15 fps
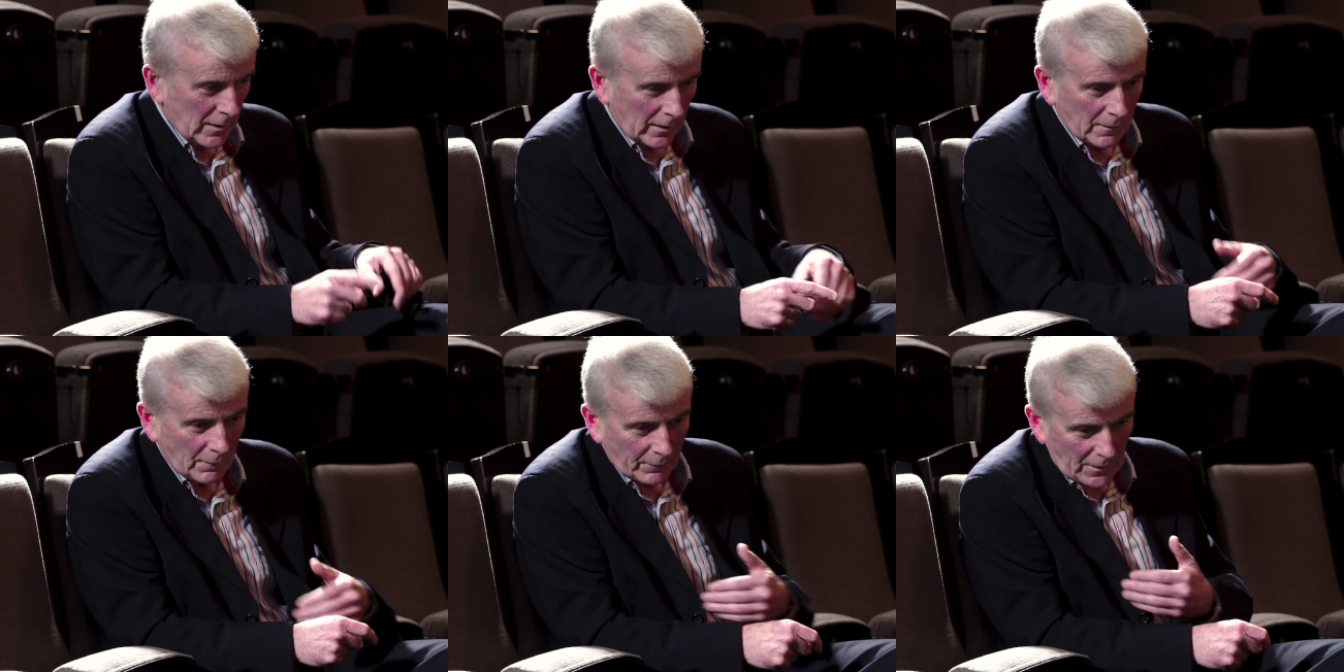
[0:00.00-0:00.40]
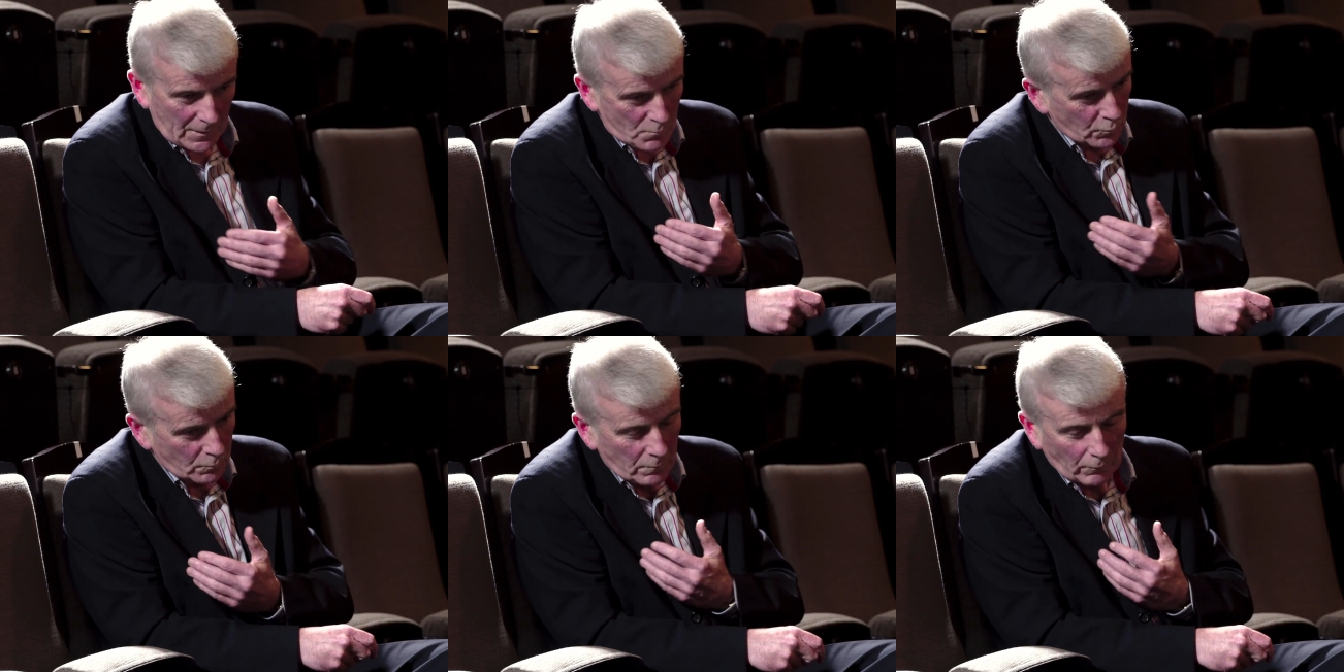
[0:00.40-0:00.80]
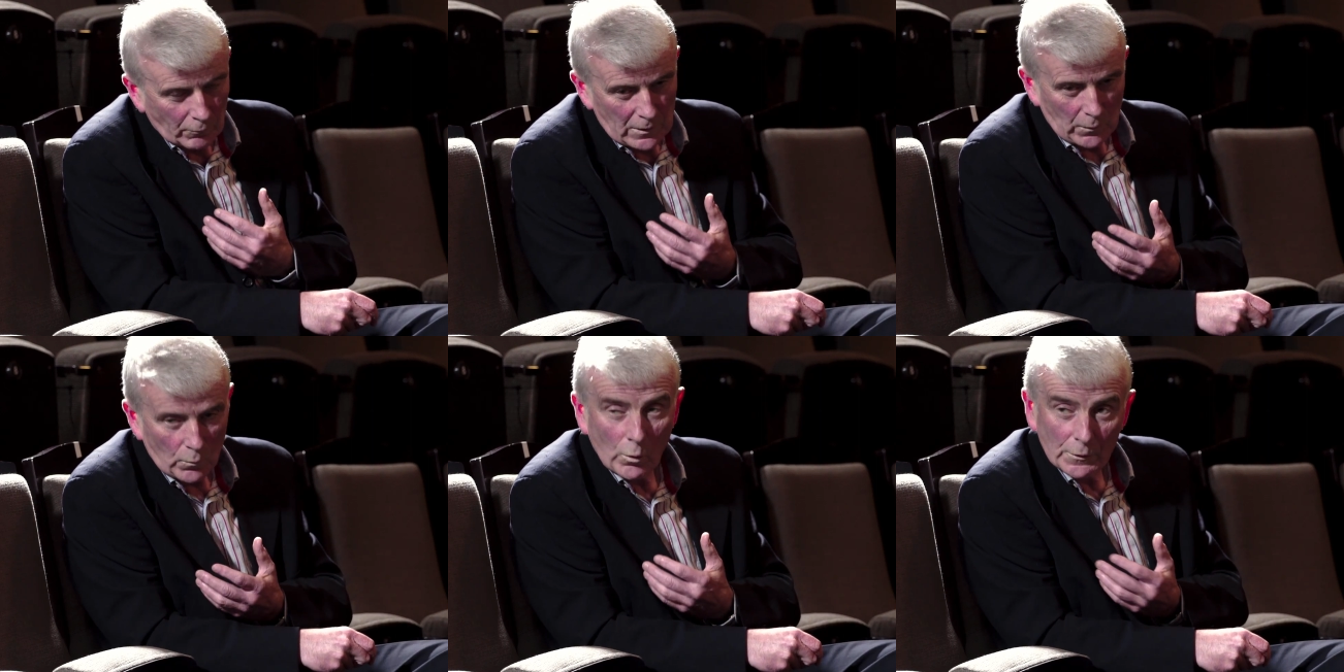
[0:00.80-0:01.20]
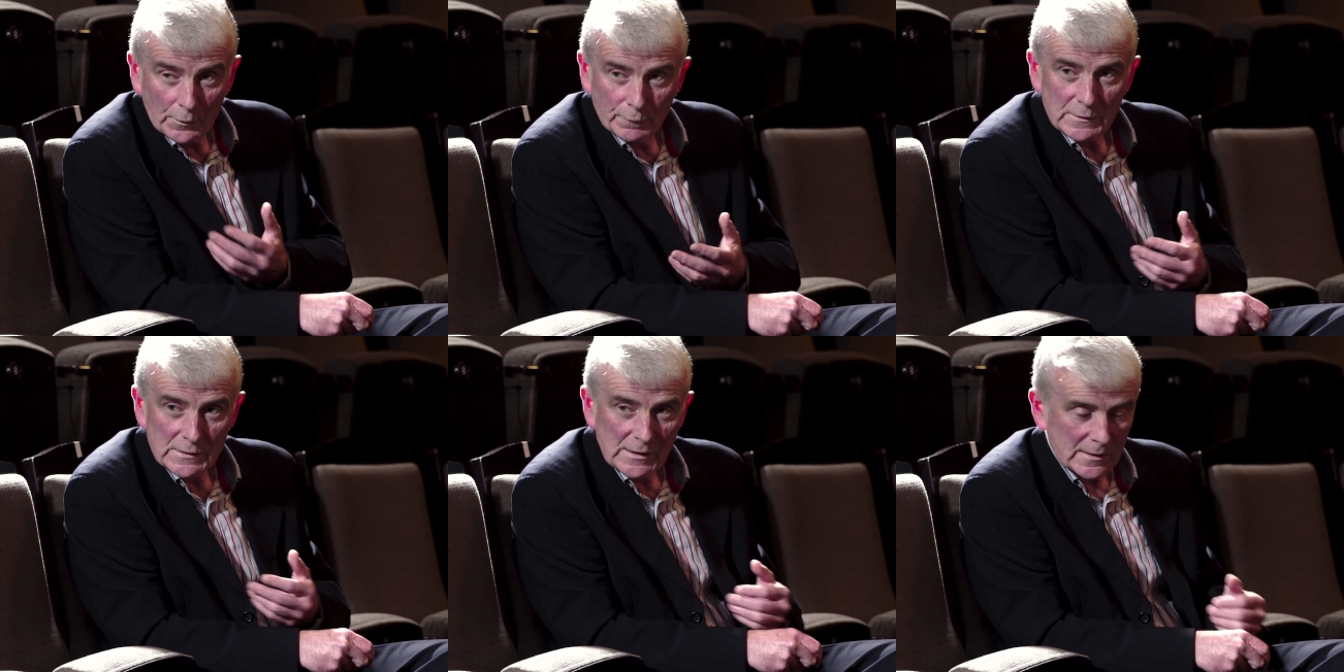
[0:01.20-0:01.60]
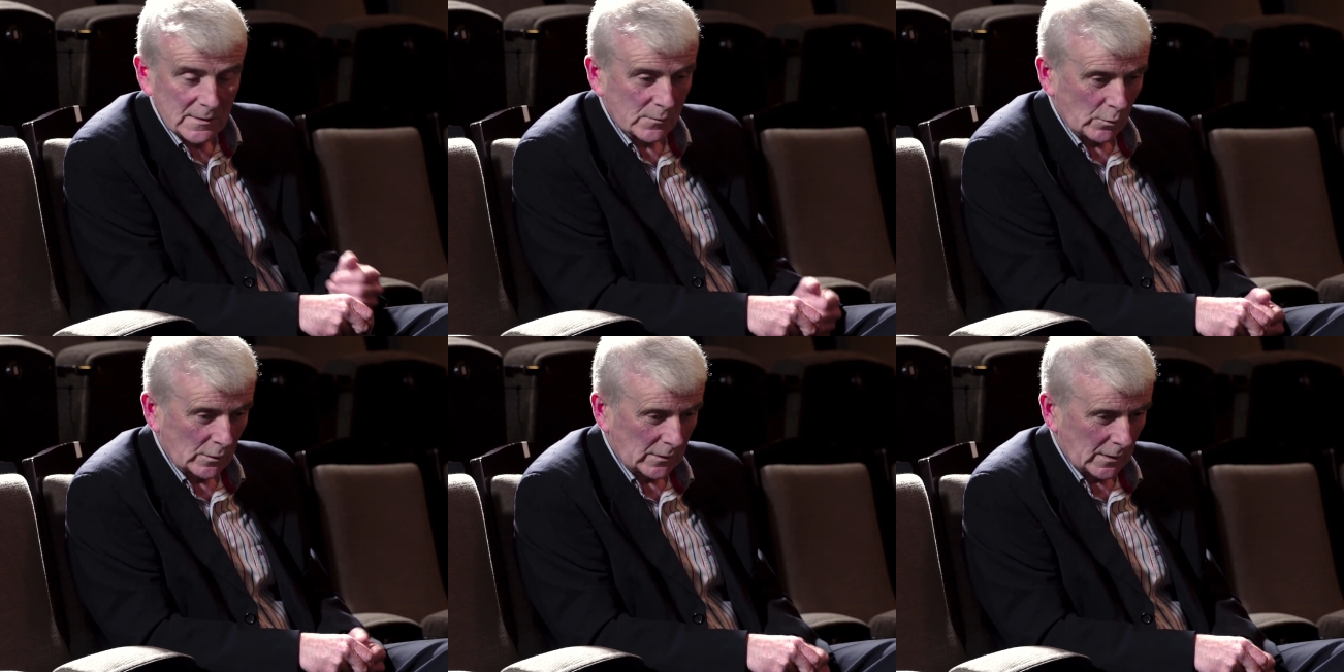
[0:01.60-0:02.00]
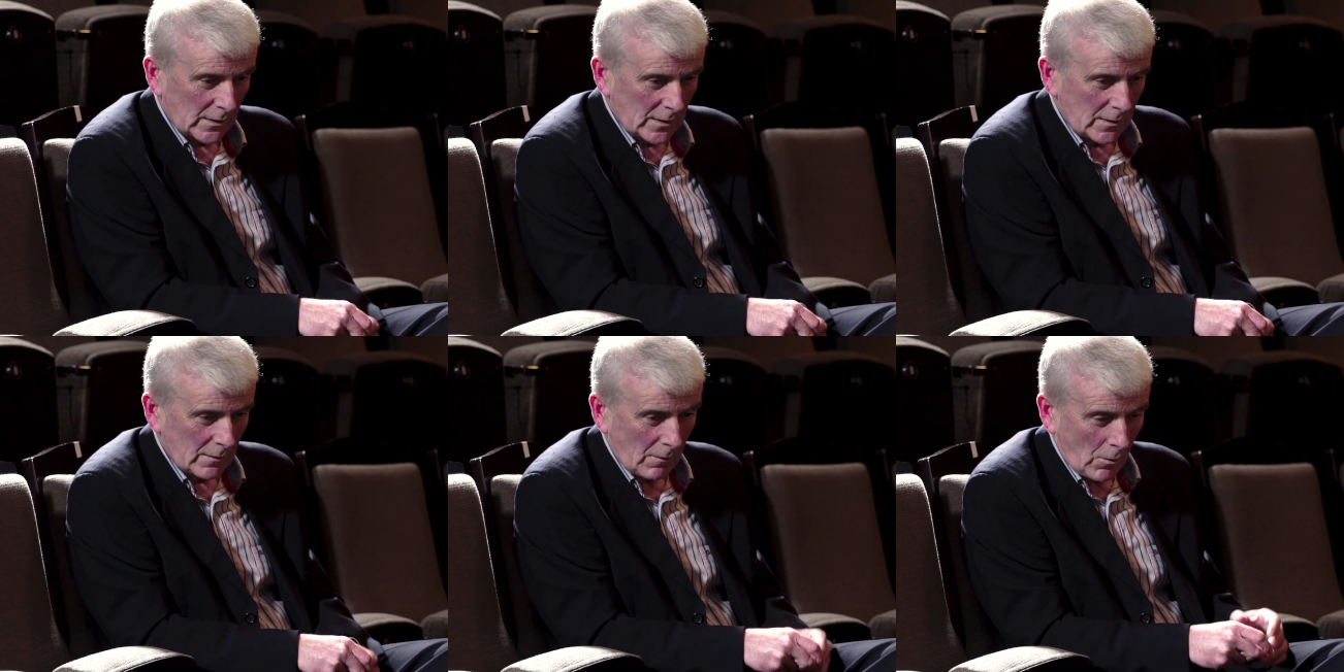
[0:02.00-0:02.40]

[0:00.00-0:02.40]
in a very really wonderful sense with the